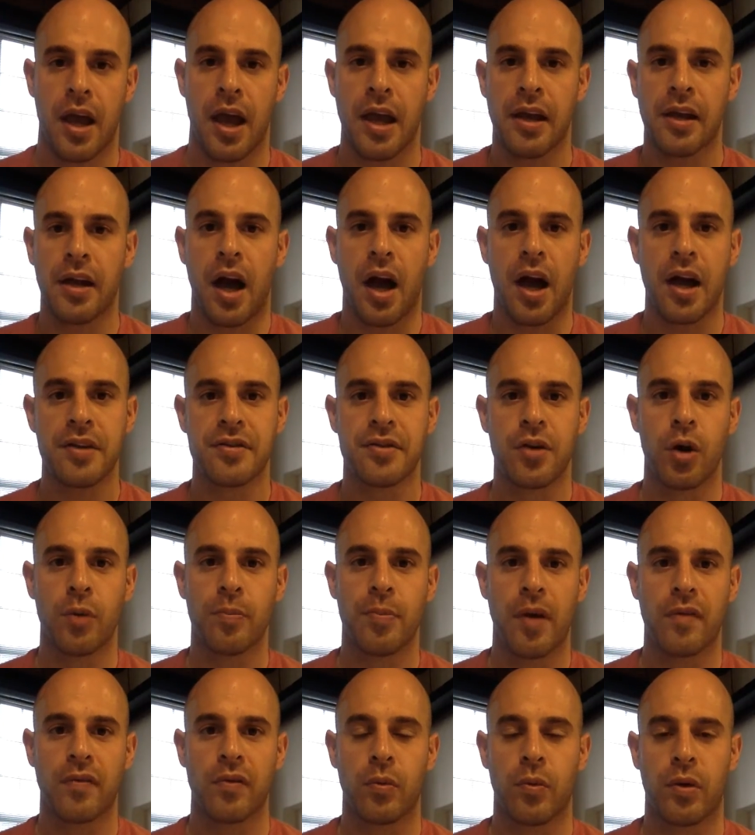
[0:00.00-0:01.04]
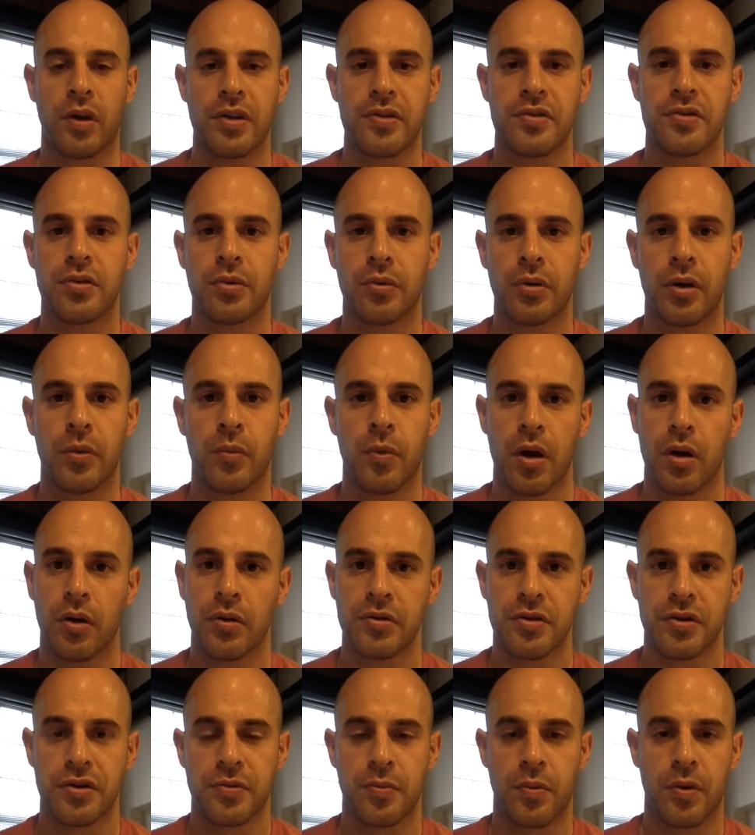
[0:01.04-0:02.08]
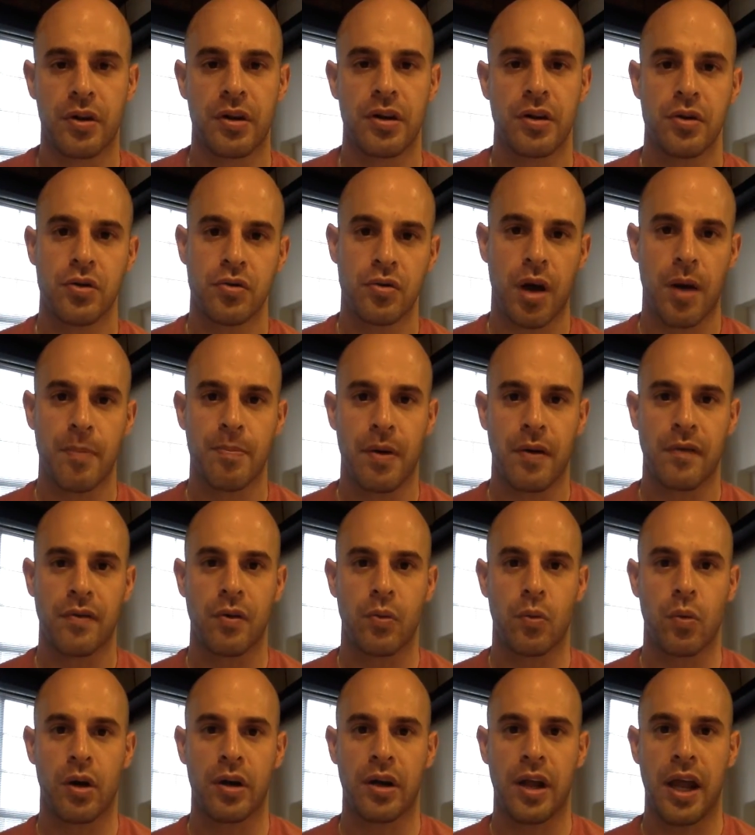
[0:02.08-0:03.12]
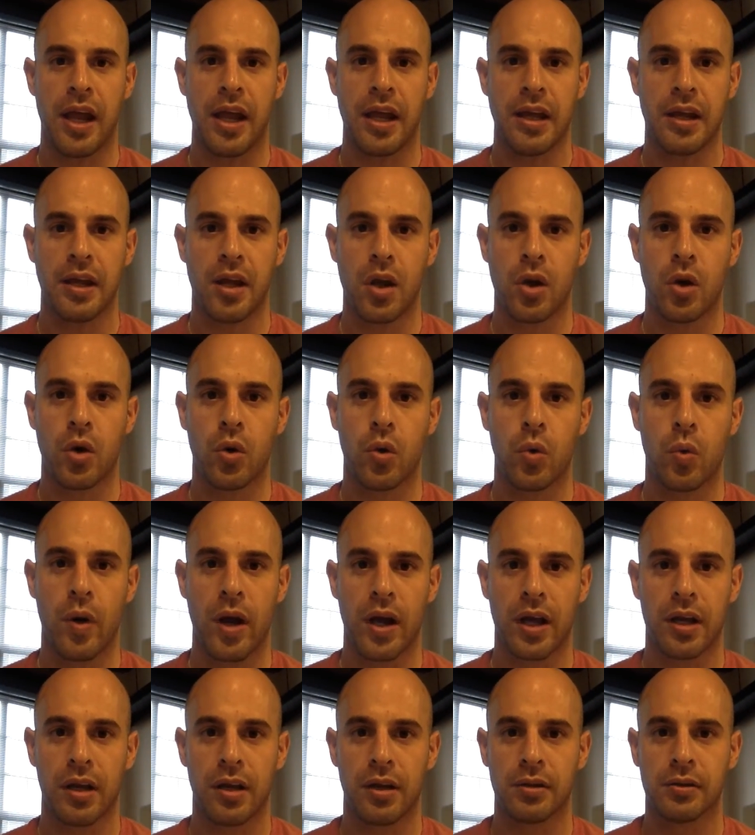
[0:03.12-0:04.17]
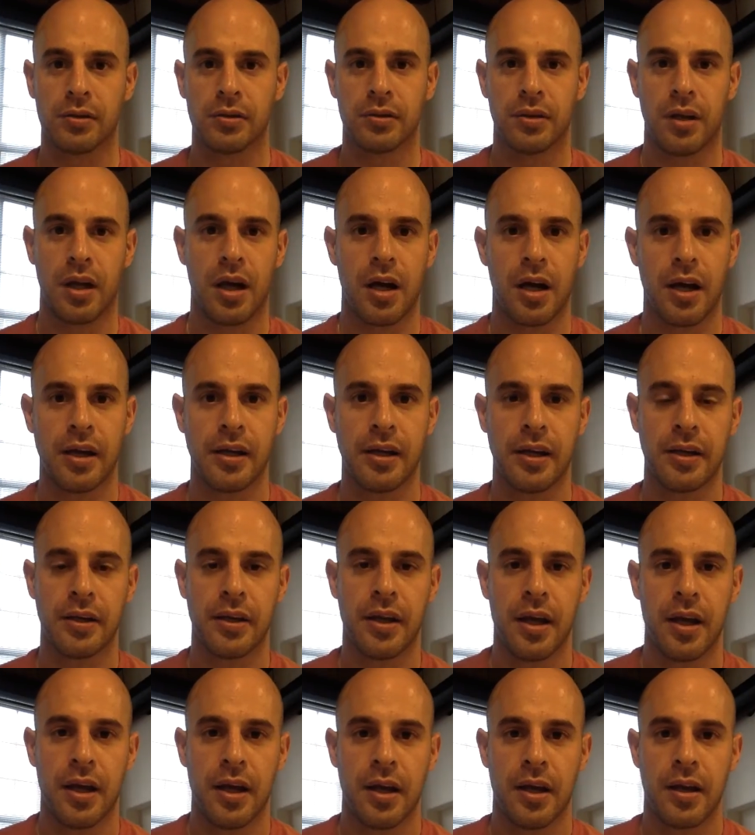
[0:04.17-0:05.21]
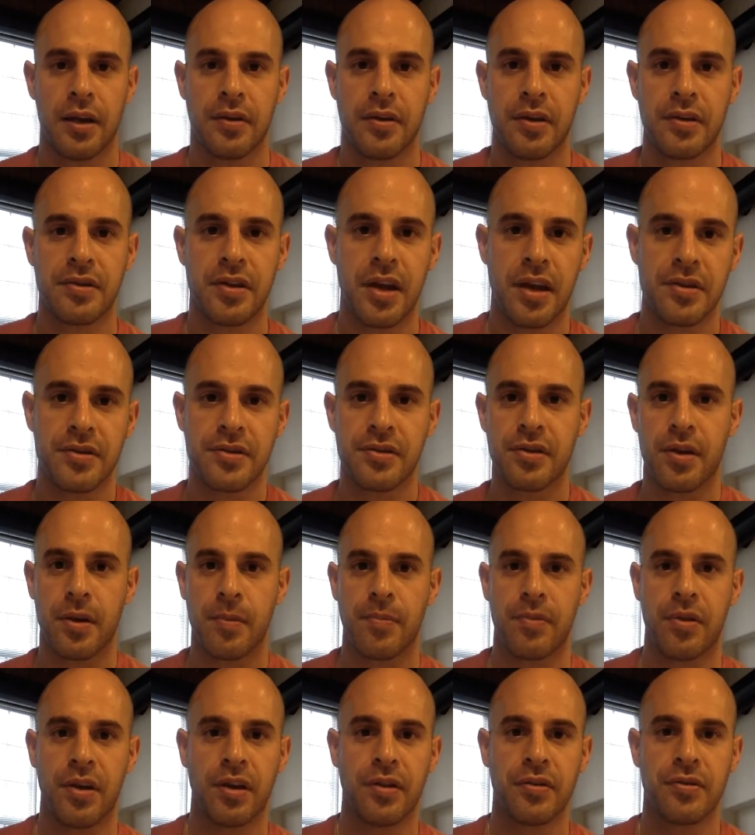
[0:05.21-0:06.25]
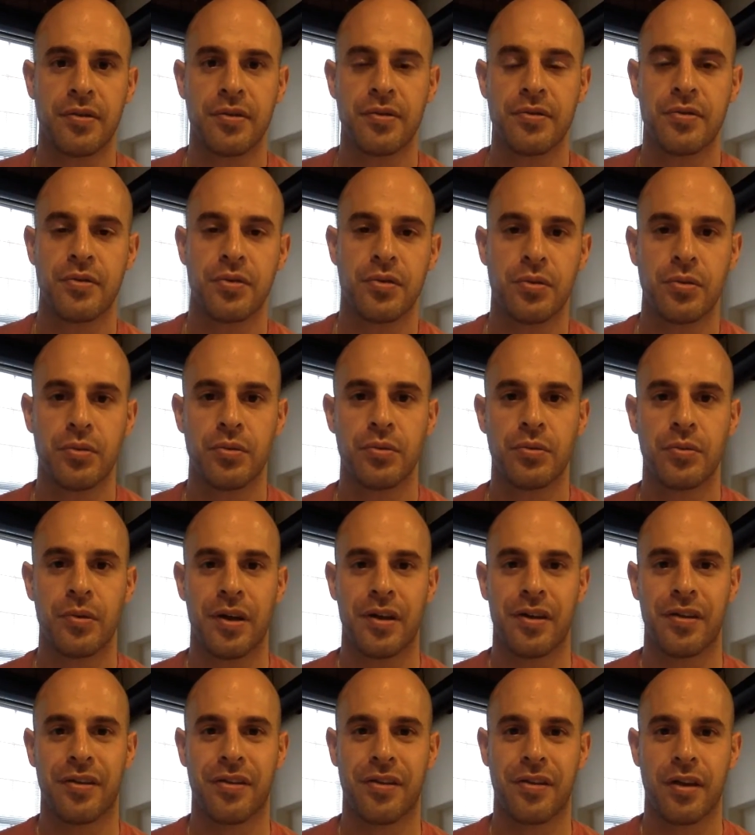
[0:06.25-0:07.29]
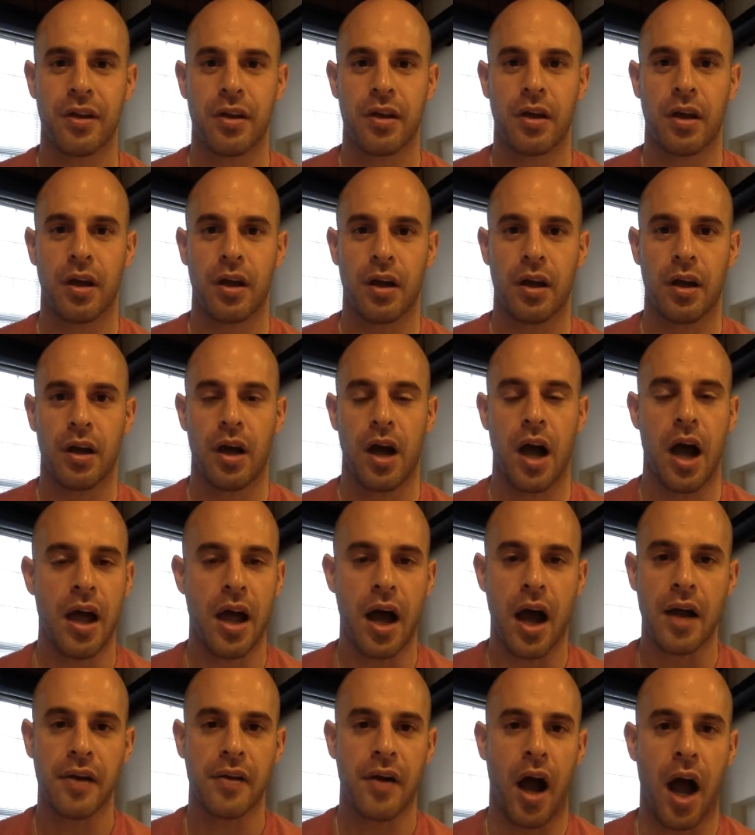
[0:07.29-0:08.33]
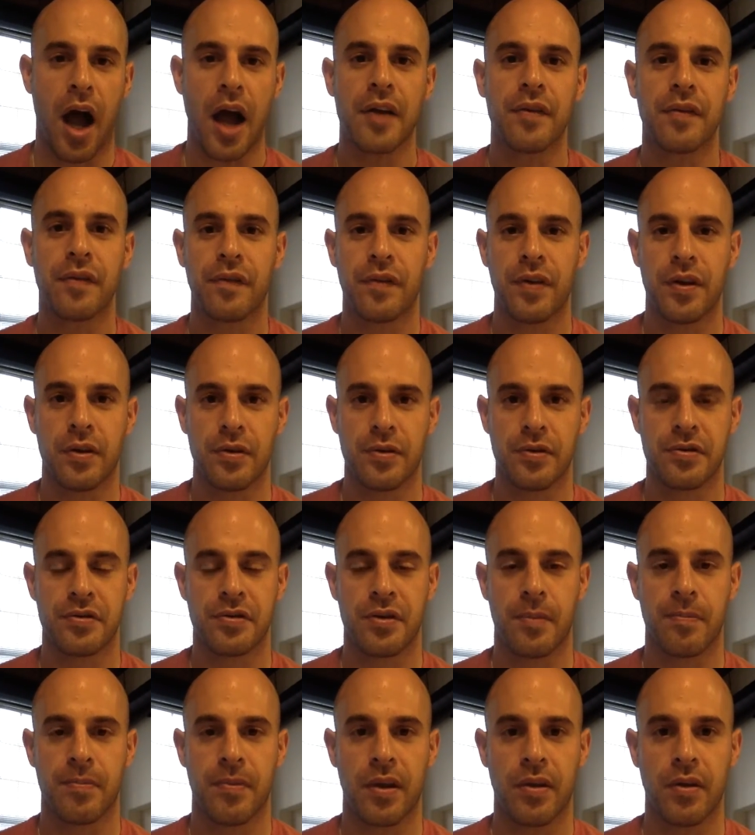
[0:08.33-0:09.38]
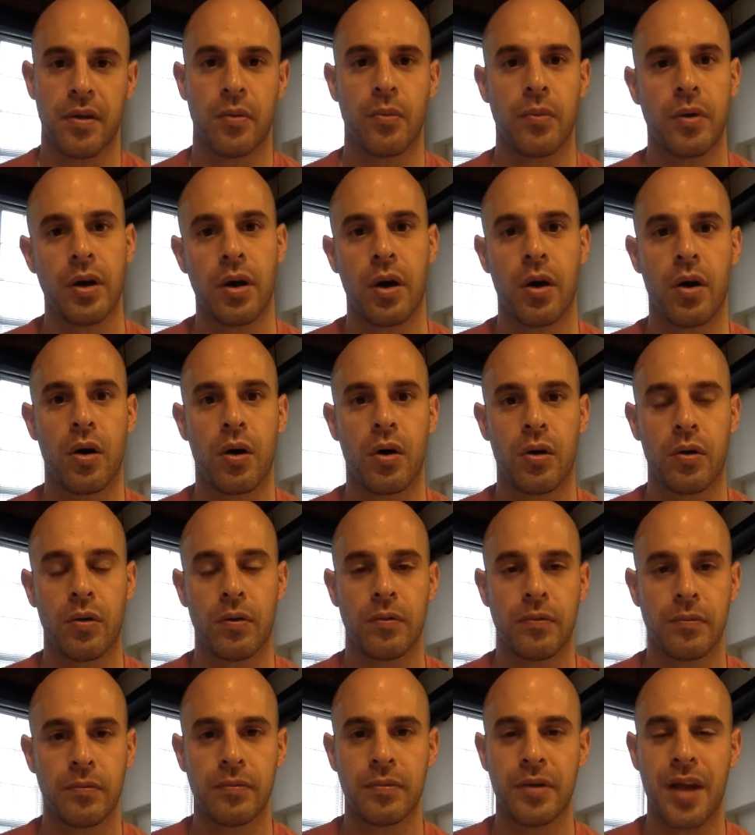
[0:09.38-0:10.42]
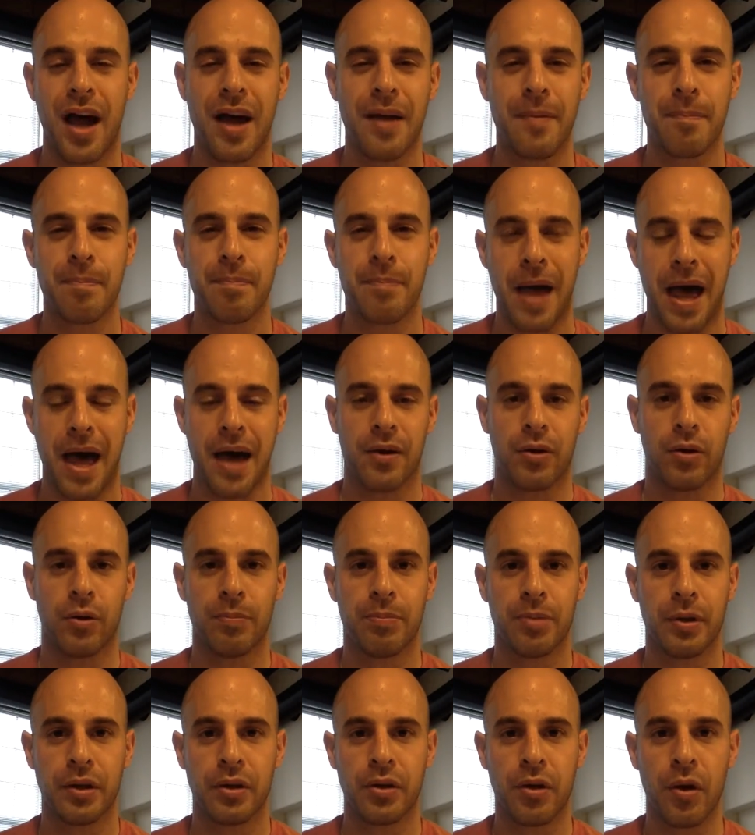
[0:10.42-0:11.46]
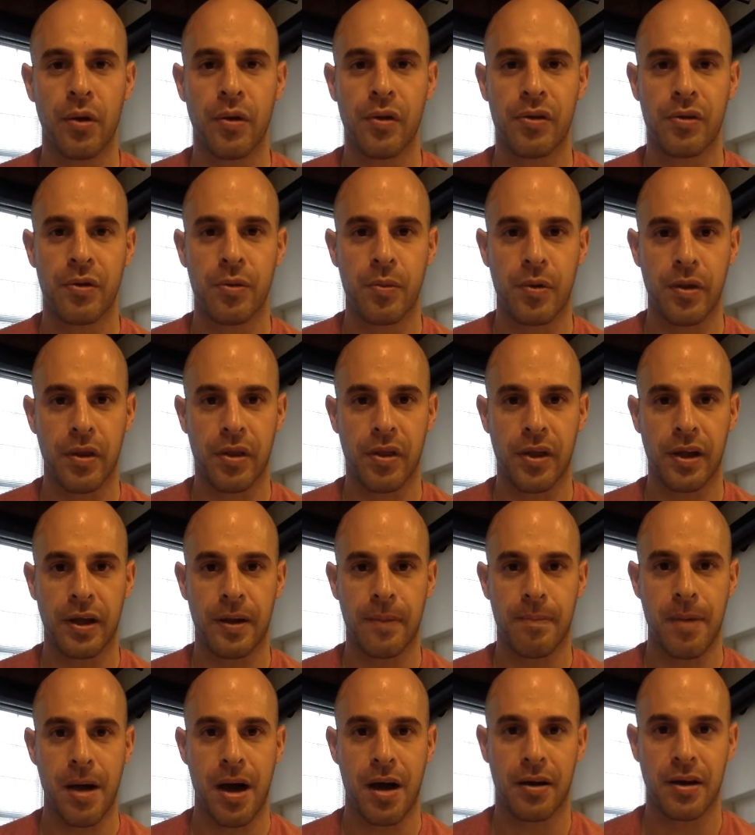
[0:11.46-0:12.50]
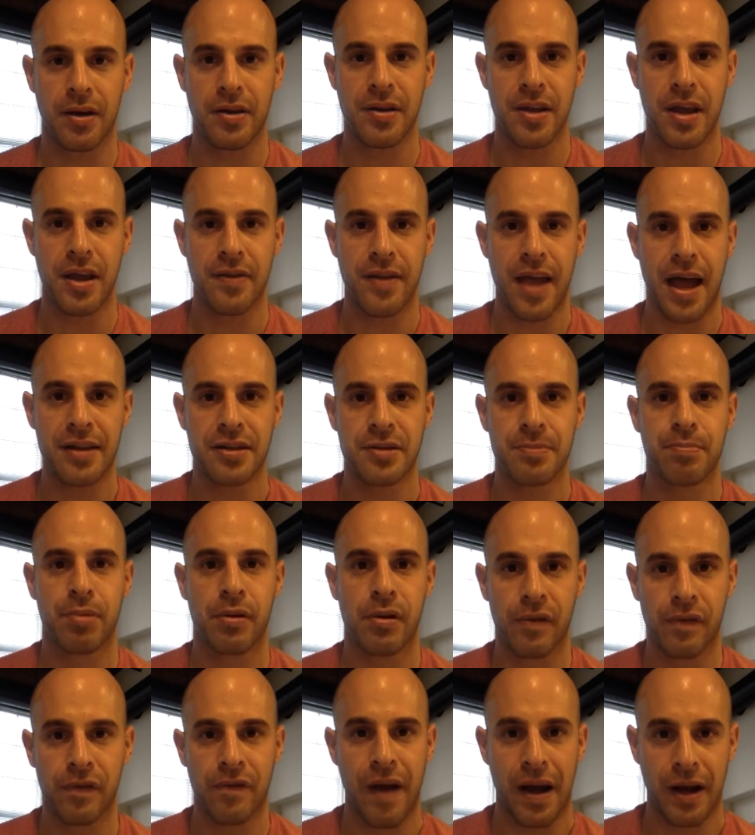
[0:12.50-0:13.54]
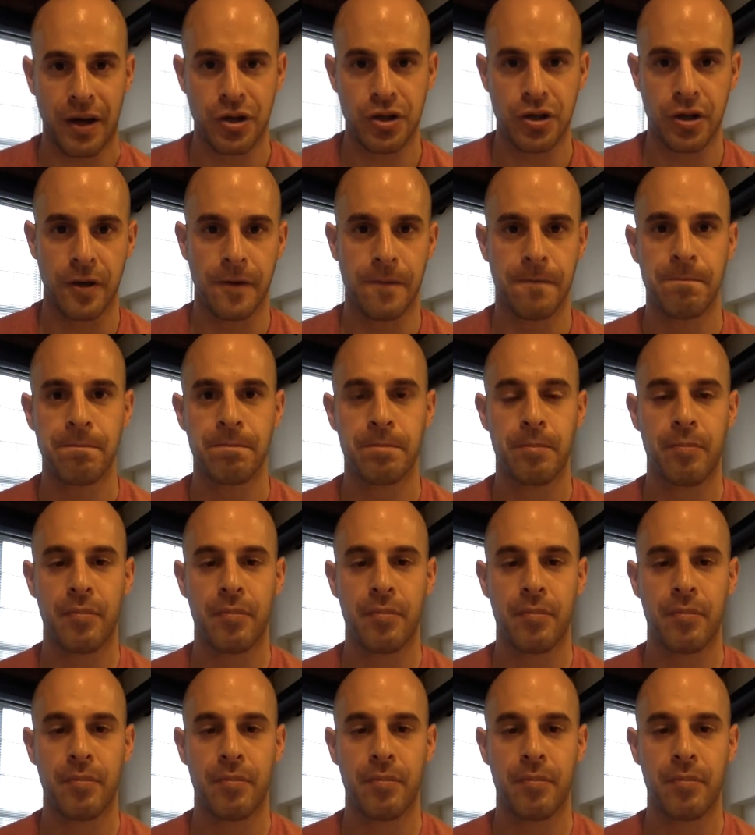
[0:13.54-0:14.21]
Hey guys, hope everyone is doing well. Just wanted to drop everyone a quick line, and this has something to do with I feel something that we all not battle but go through and think about, and that's perfection.